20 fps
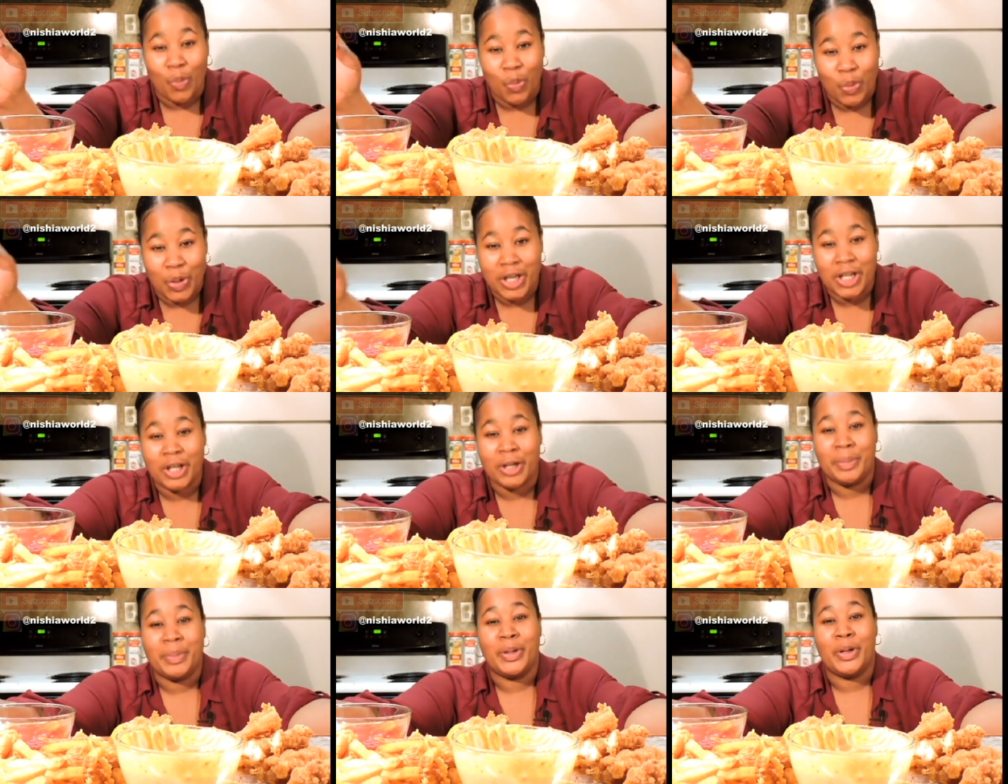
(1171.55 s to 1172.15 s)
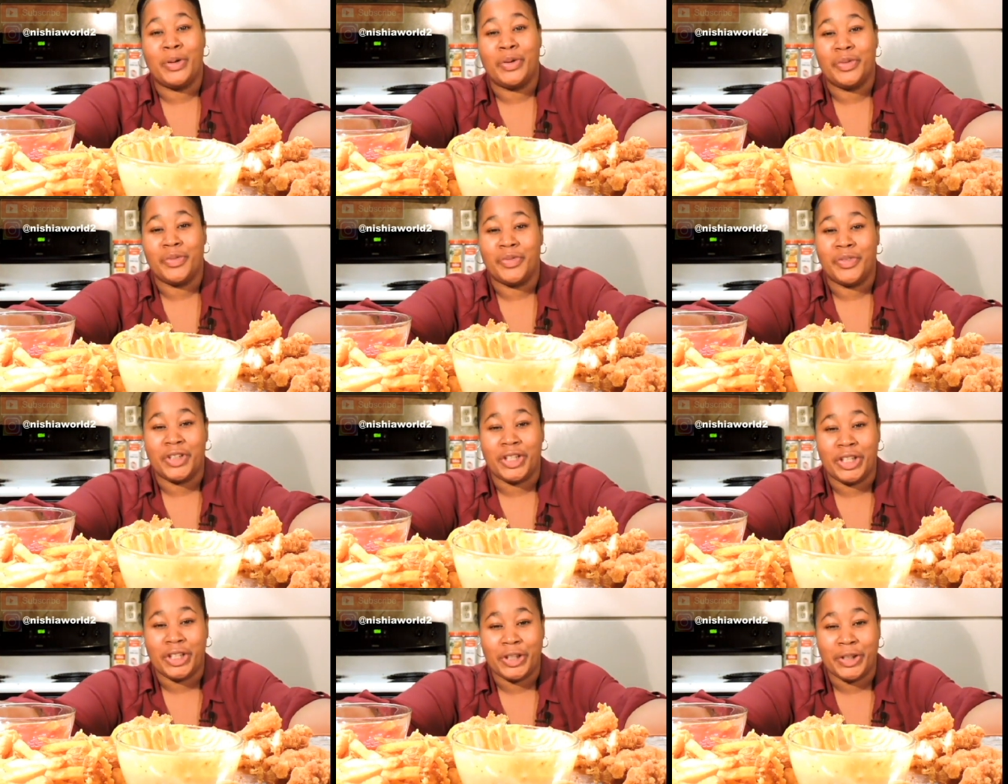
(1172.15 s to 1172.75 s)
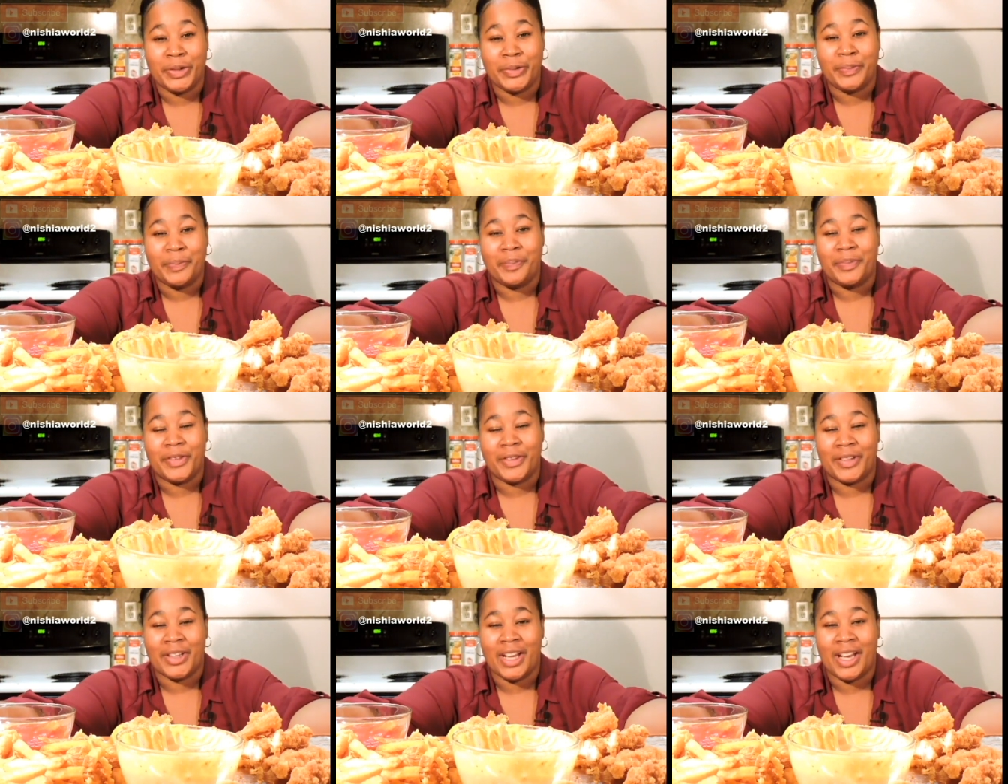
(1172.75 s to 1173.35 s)
we upload a video.
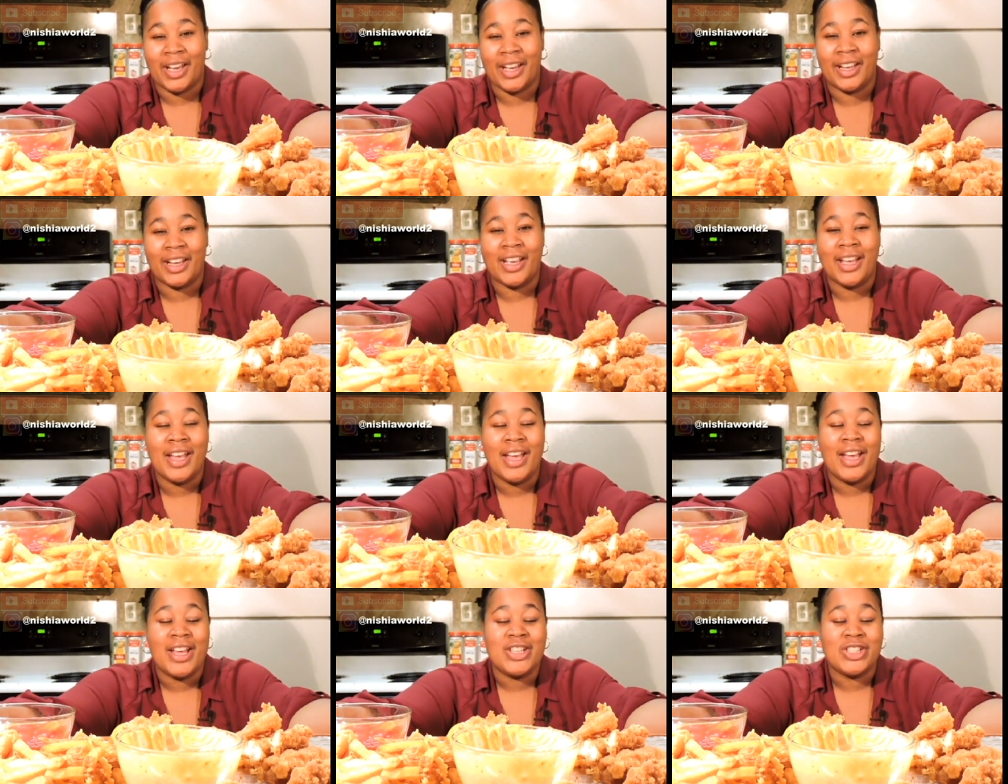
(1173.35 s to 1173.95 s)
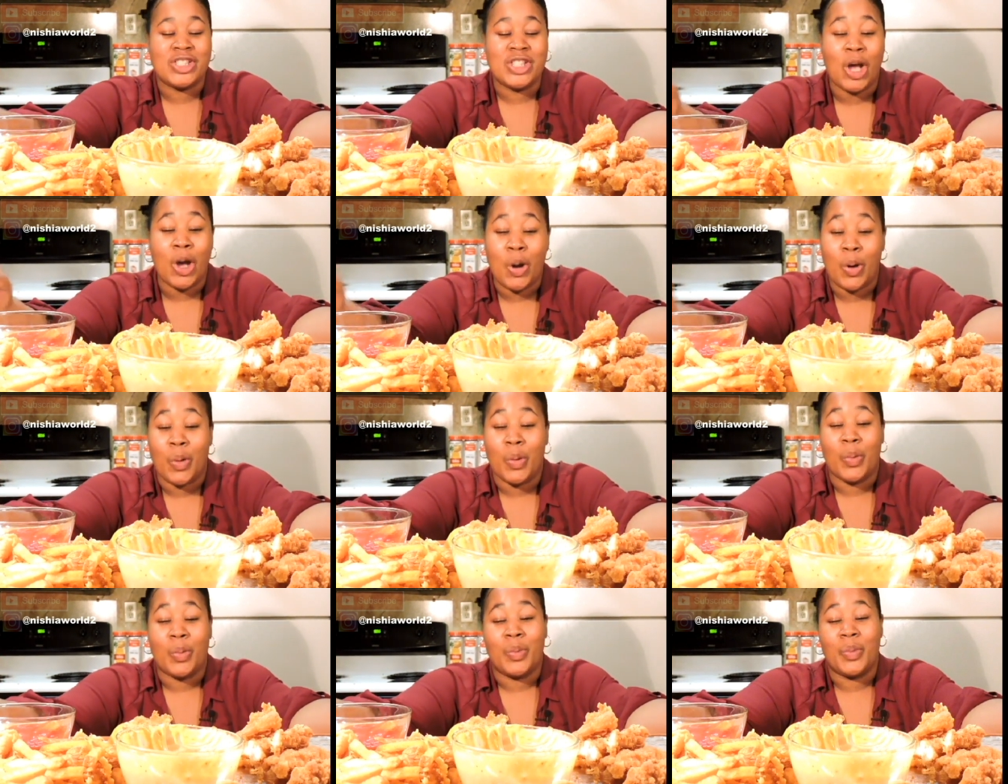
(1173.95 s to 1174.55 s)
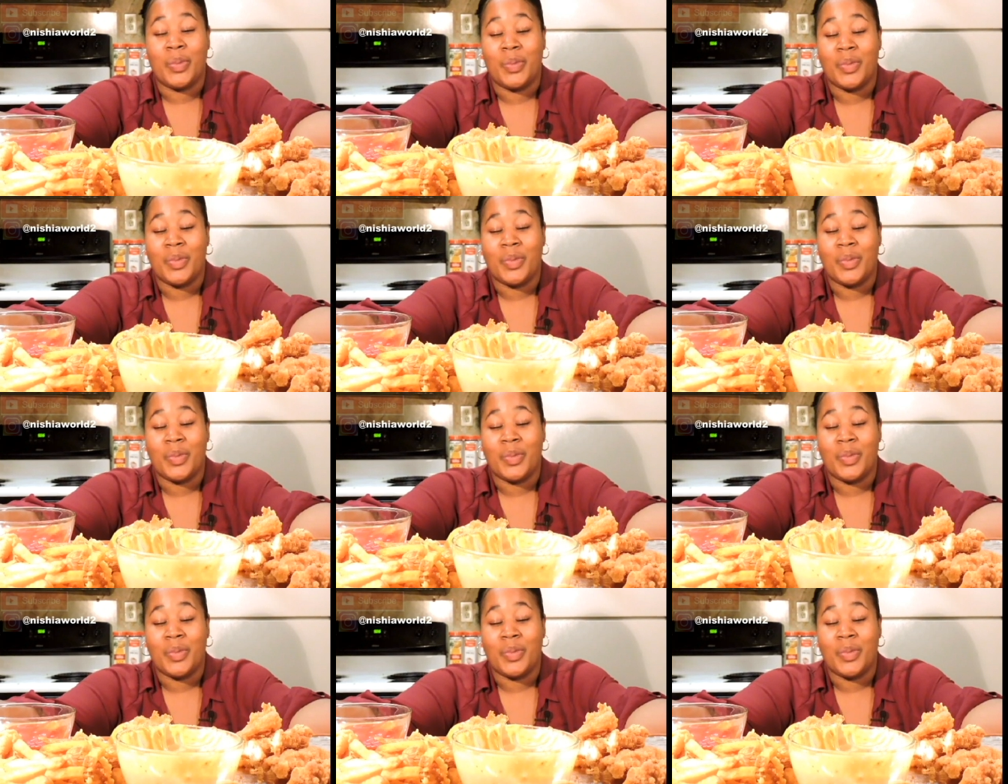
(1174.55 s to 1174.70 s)
Okay? So,